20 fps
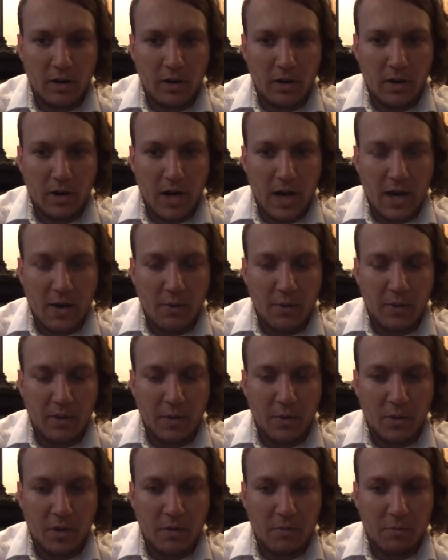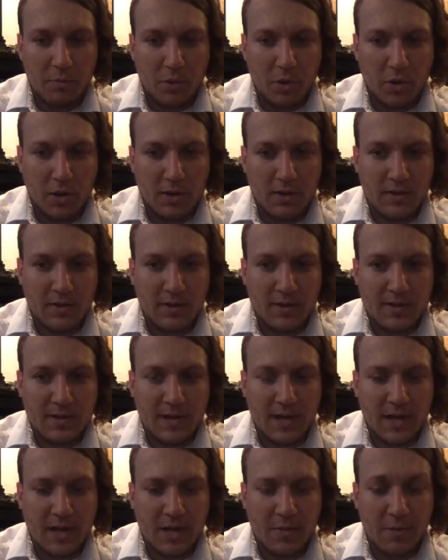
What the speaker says: where they want to put the stadium.